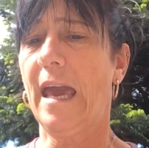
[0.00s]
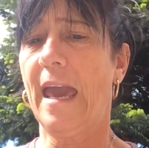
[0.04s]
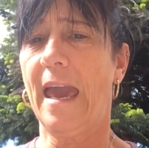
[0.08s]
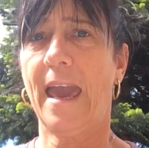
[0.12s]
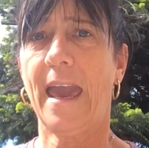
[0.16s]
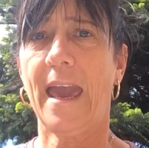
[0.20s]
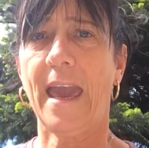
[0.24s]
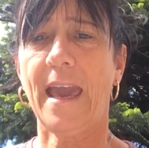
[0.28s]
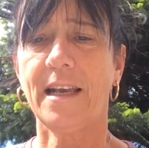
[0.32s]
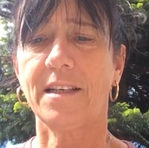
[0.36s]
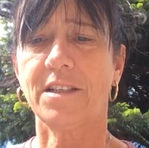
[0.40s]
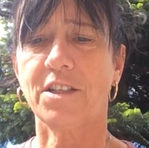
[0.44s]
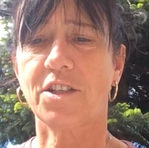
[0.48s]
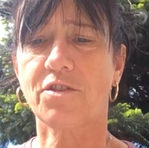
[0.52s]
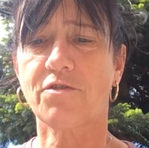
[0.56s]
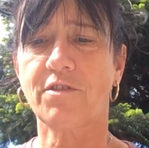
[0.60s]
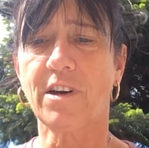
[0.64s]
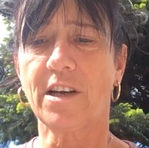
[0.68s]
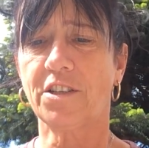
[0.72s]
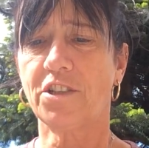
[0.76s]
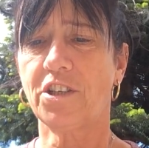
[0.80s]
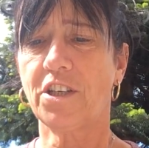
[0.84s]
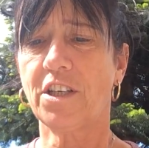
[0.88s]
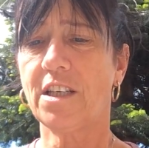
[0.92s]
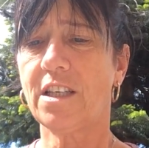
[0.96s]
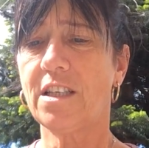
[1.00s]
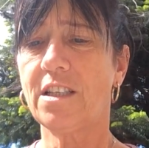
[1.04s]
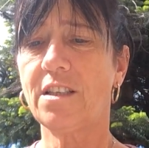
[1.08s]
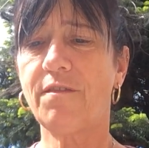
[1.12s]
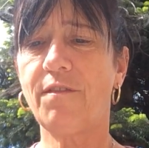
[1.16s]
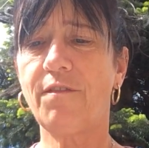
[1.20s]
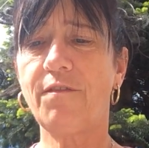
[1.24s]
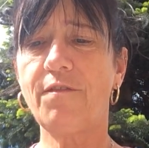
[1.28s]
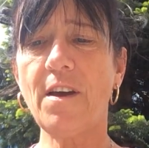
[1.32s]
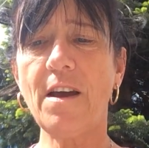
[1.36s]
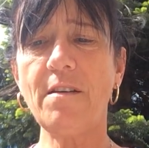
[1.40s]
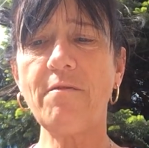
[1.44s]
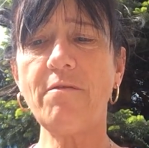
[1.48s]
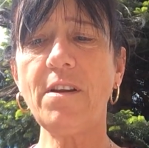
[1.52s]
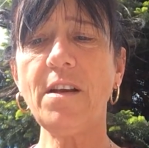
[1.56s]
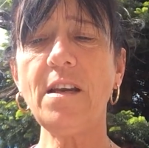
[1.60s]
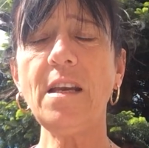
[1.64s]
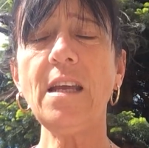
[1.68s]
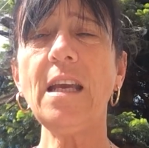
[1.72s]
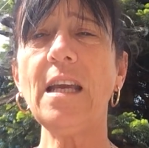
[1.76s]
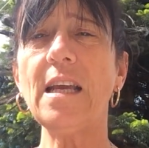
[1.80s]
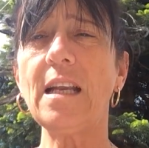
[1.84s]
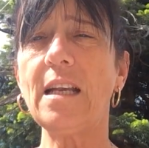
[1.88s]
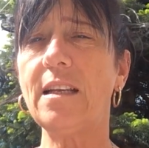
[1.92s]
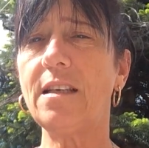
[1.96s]
Hair-scratching is very
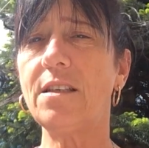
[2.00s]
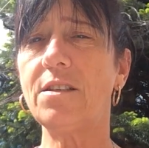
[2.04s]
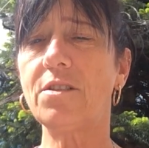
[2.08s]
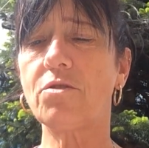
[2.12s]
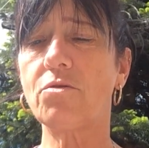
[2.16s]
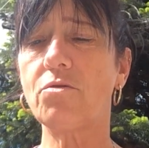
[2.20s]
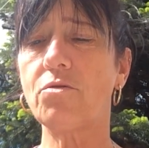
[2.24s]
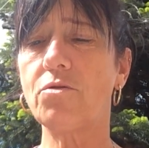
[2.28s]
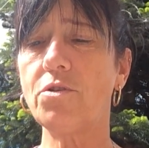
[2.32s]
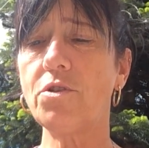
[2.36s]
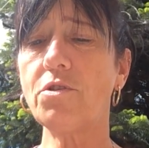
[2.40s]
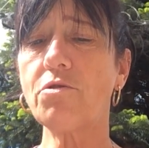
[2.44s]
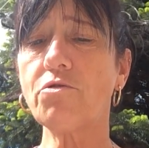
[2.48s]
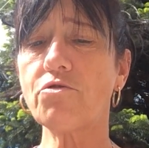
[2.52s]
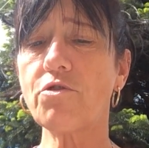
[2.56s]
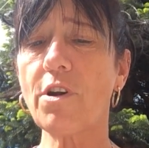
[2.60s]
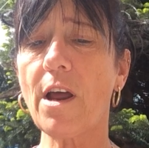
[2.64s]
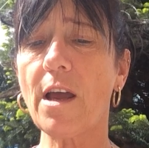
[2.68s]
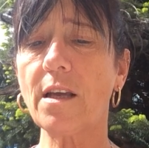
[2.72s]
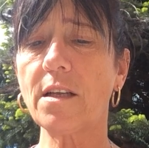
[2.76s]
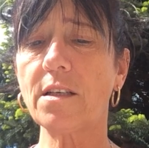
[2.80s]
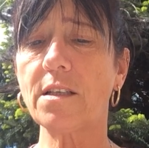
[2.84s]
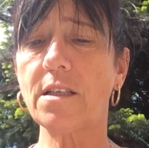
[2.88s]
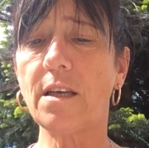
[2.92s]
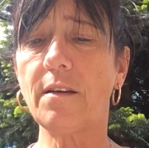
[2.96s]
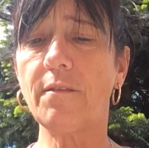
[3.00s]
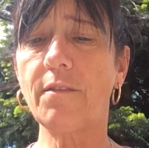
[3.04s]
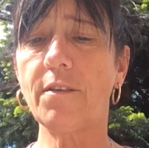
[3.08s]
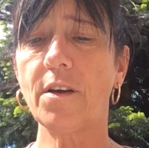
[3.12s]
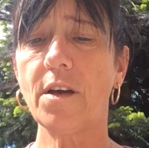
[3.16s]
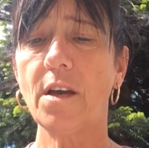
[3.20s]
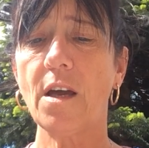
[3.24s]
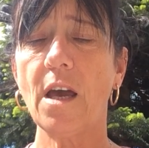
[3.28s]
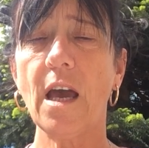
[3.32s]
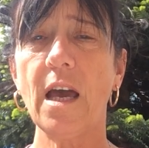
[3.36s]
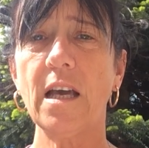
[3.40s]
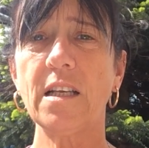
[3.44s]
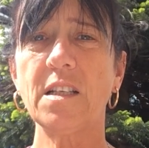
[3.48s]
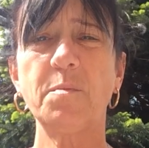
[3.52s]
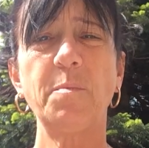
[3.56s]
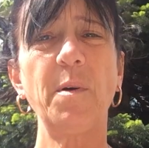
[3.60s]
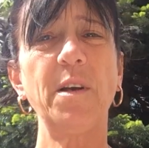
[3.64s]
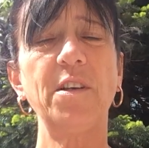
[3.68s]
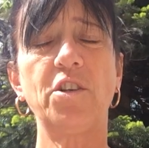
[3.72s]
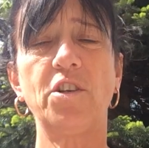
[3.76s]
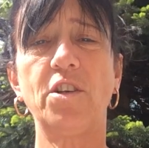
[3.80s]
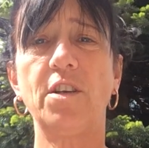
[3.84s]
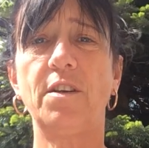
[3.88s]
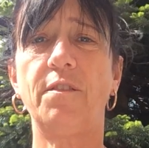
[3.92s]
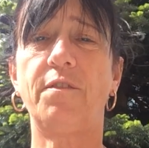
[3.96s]
nearly as unattractive,
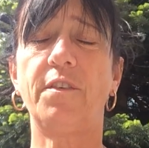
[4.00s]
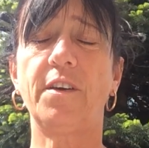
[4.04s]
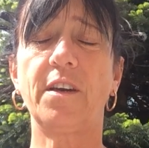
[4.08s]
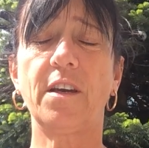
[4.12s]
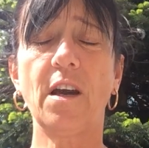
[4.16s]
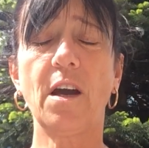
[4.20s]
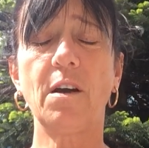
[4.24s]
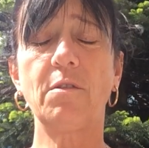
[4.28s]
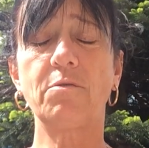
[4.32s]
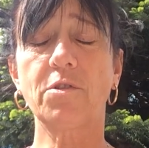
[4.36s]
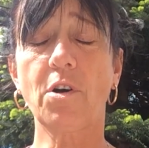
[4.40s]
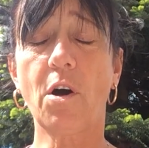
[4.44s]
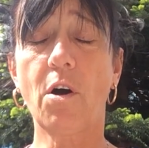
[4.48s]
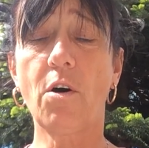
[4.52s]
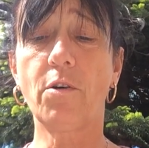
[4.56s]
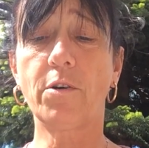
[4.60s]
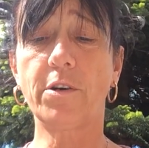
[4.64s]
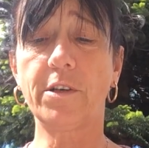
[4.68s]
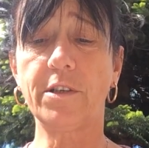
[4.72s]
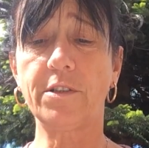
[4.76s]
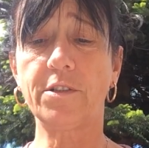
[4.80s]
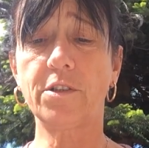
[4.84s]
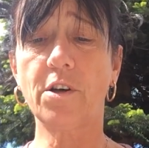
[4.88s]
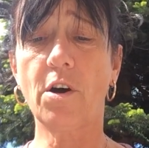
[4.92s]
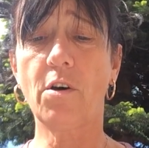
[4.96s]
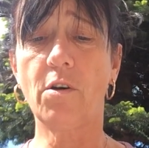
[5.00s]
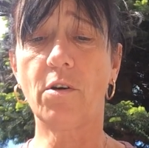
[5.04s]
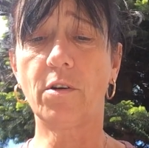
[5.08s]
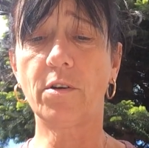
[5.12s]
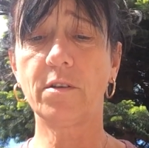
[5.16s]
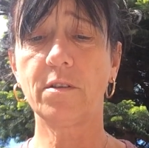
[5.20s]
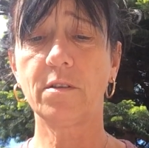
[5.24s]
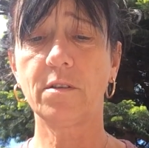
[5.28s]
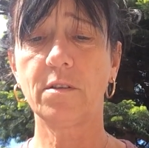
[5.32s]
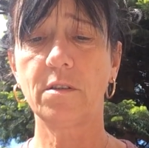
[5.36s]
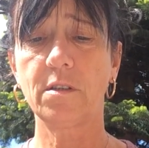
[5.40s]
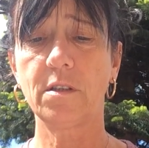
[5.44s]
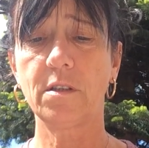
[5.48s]
especially if it goes on and on.